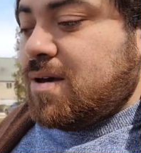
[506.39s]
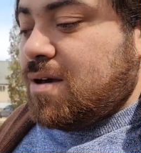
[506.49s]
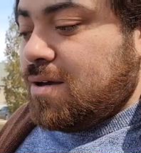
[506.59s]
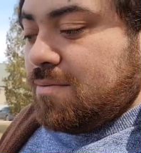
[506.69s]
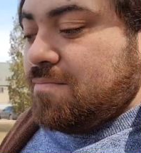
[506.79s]

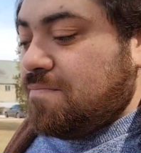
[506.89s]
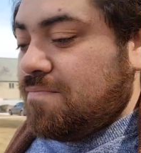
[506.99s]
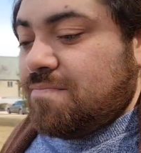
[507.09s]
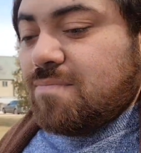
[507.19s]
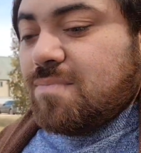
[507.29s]
Um,
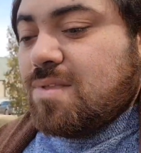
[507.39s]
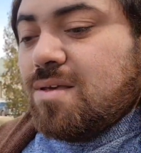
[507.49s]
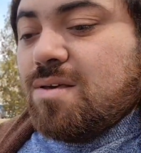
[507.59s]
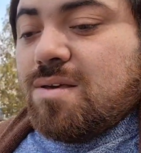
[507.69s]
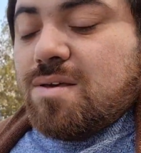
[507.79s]

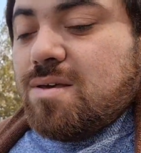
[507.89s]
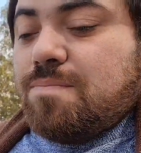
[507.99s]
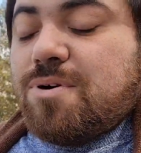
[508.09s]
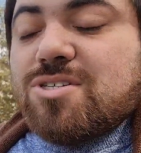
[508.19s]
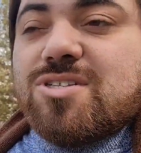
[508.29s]

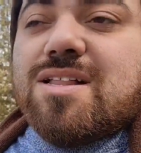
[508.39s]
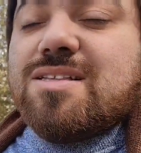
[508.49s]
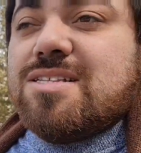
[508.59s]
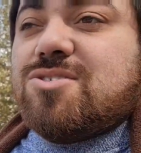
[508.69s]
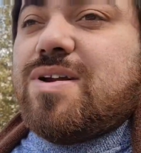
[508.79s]

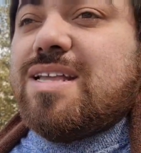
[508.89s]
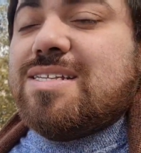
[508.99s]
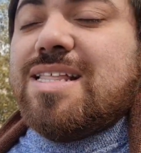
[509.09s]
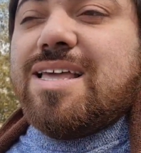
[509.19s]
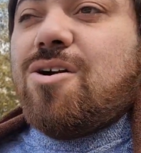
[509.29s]
personality traits
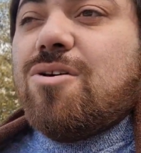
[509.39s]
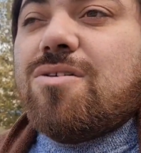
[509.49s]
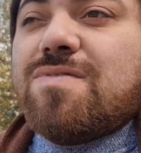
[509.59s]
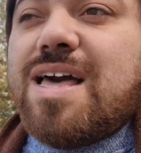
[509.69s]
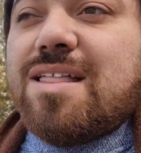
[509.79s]
and like all
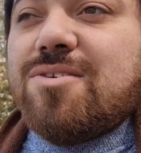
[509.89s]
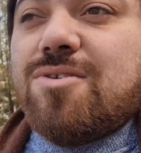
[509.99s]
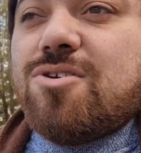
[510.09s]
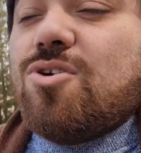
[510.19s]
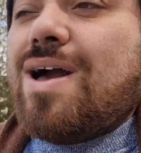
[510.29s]
of that you
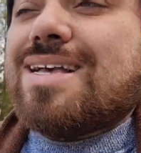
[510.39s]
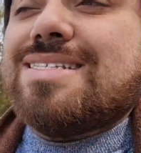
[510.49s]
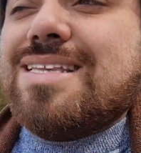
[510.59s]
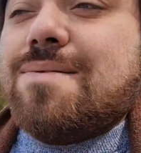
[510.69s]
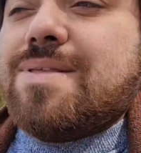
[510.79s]
know you
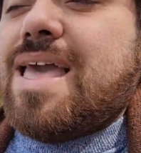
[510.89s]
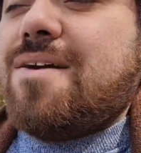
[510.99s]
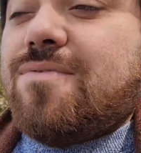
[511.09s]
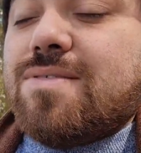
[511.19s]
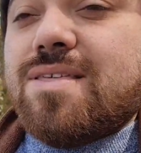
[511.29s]
accept
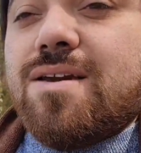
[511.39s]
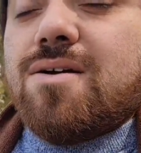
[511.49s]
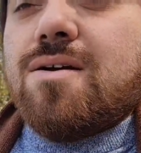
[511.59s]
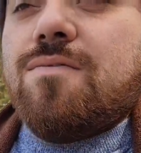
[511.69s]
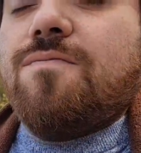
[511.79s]
everything
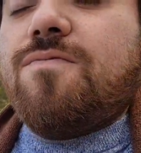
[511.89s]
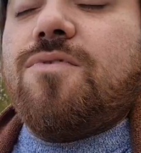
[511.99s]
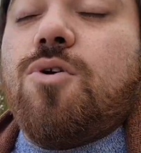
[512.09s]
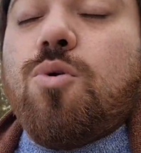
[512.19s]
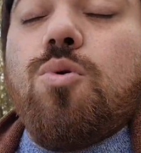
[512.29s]
of,
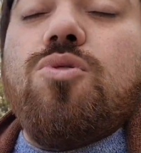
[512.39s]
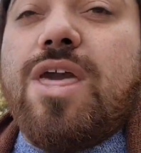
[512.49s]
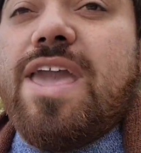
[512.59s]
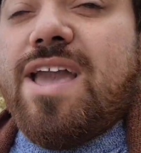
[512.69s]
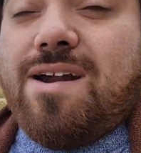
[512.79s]
for who
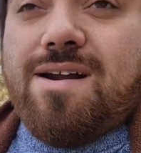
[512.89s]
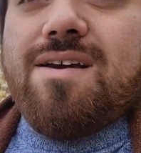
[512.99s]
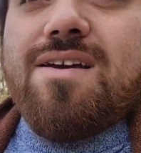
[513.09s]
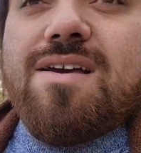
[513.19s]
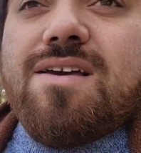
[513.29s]
they are
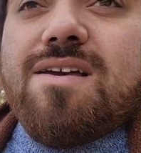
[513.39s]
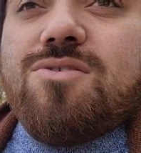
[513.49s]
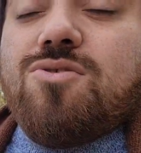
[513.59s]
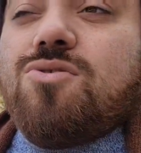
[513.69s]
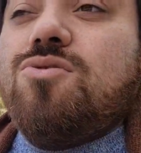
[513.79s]

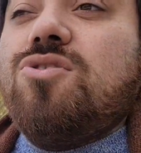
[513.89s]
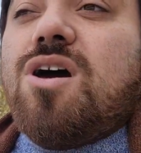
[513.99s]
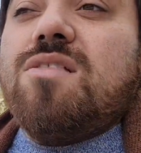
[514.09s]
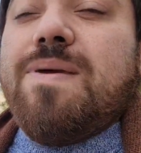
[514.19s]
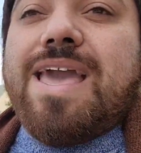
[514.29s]
you should
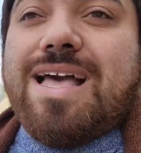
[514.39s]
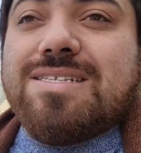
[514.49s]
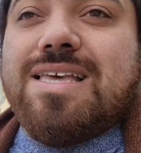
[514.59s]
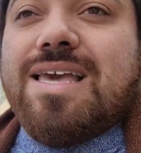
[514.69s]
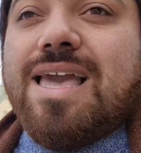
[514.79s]
not be
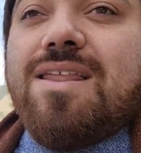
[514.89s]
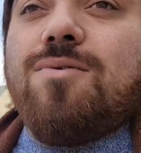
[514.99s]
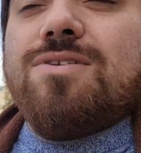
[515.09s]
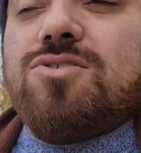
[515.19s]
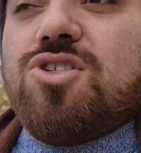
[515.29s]
asking
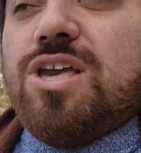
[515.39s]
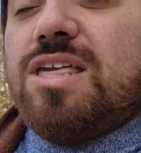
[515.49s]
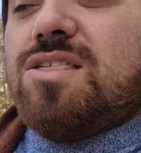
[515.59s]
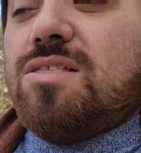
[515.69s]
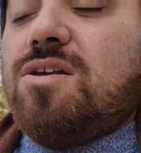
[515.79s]
anyone to
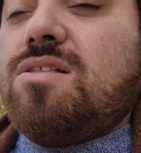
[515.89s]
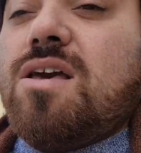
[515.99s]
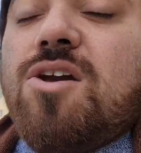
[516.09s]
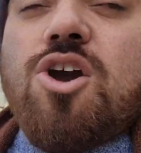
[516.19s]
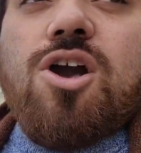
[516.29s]
change not
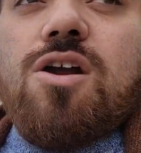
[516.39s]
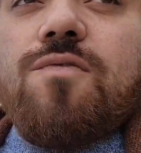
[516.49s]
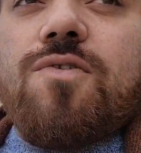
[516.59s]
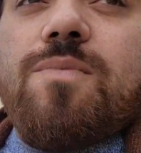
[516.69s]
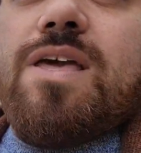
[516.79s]
her
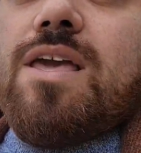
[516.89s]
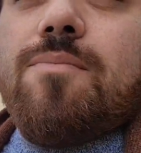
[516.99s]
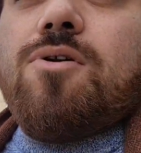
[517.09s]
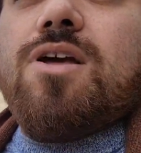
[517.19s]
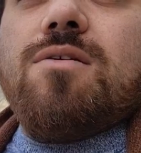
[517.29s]
from him
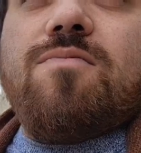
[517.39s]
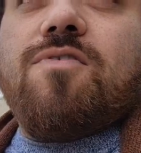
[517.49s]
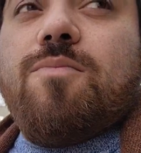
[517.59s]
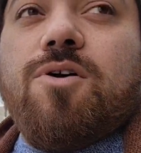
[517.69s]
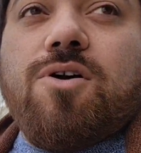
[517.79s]
or him
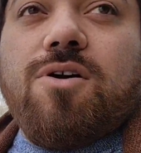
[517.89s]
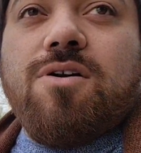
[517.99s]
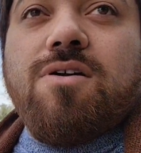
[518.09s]
from her